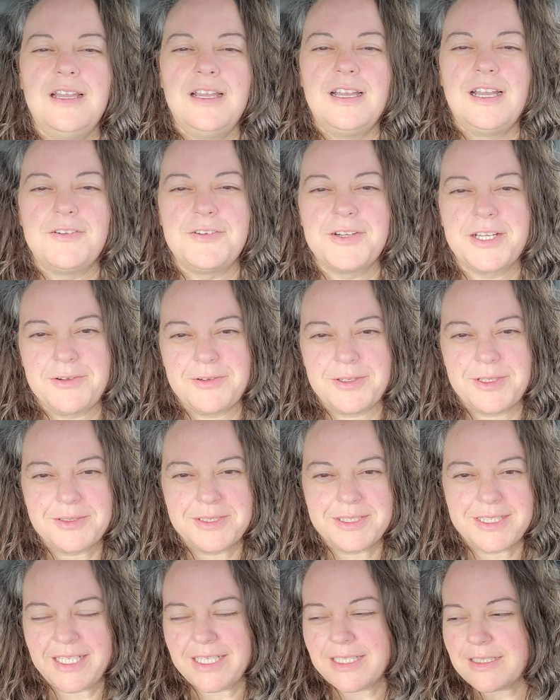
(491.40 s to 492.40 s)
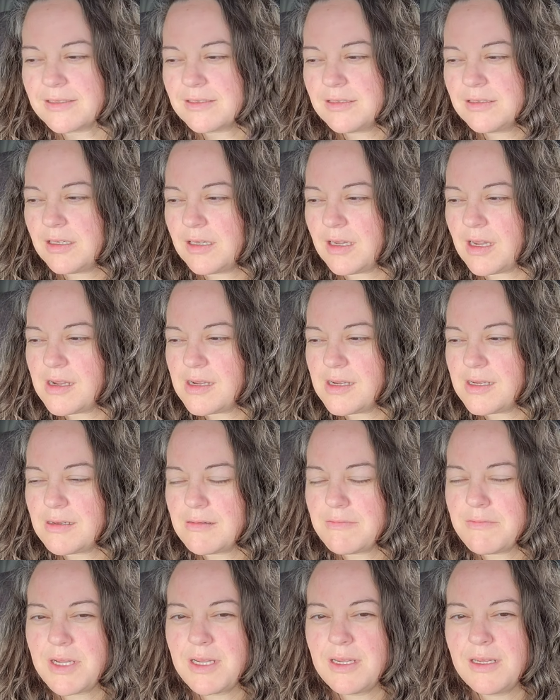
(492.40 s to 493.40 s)
I forget what I was saying.
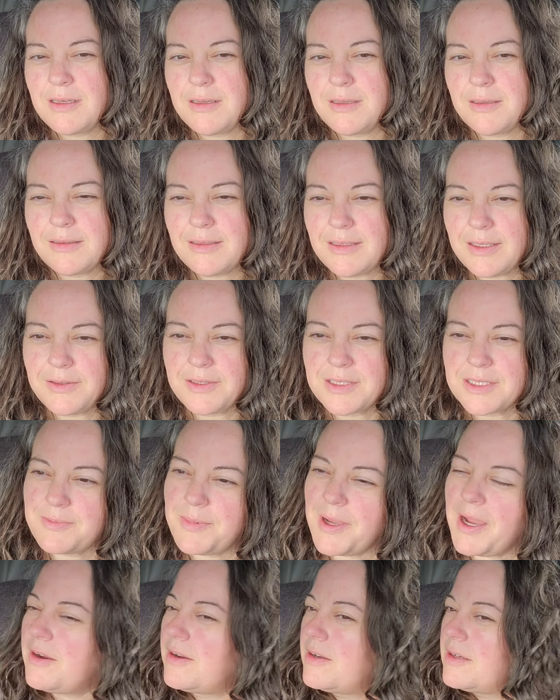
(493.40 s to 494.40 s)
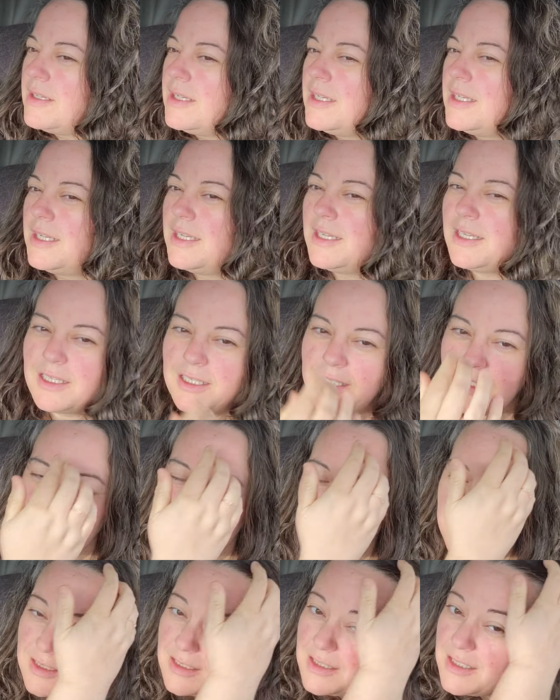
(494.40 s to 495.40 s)
It was about
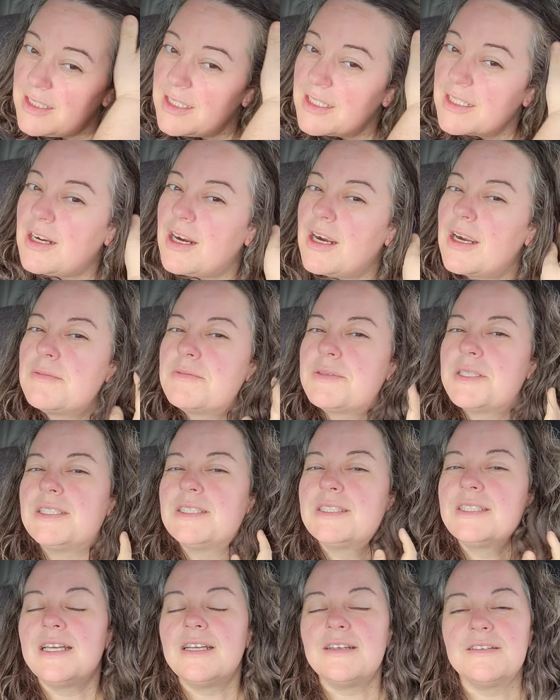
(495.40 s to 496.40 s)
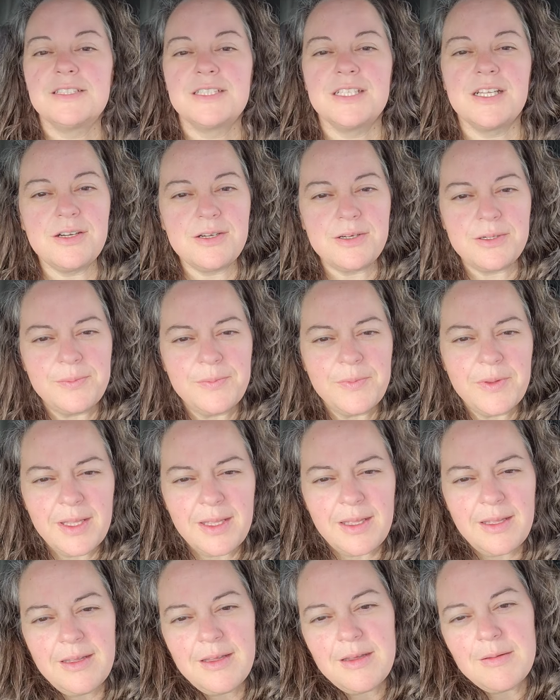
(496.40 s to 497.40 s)
the carbs and stuff. So,
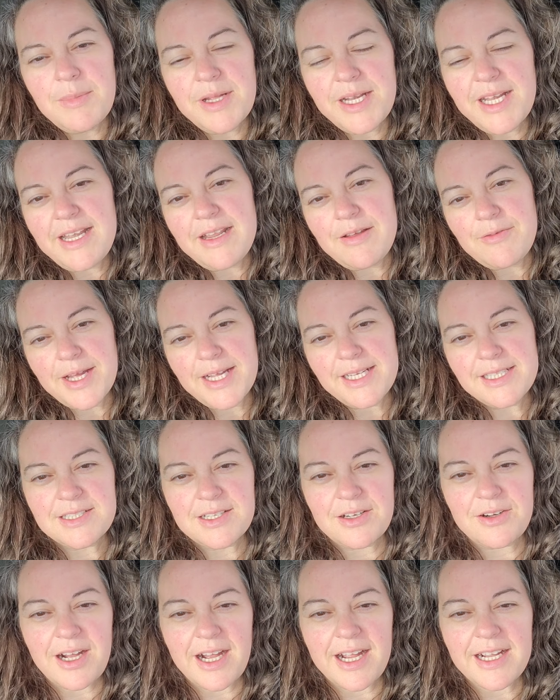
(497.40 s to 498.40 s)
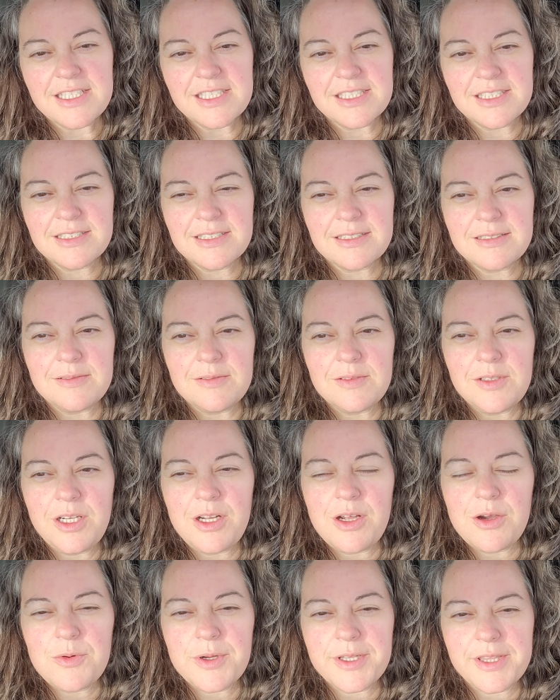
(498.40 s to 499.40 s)
but anyway, so I just,
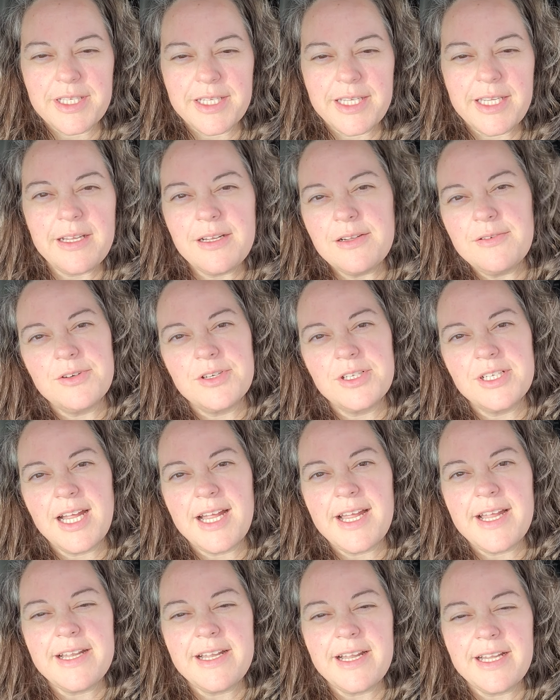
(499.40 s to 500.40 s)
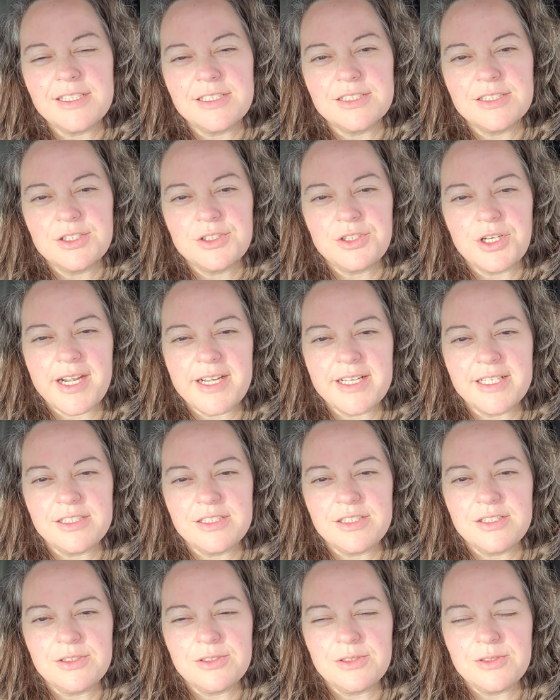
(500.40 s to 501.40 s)
with the ketovore diet, I just try to
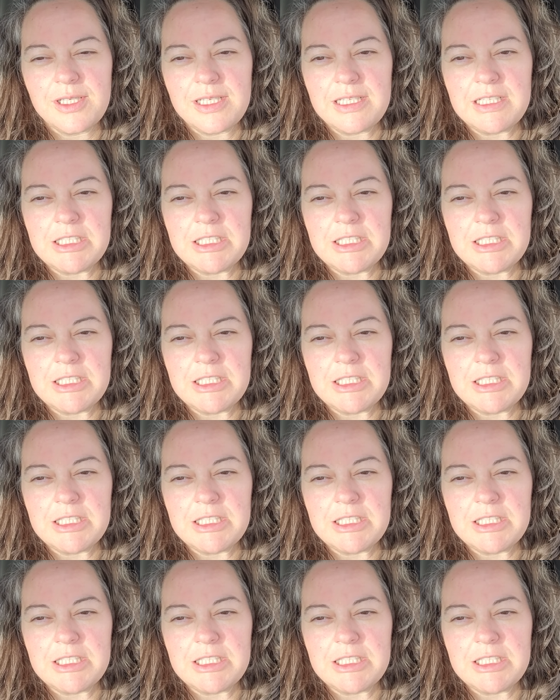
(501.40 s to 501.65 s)
do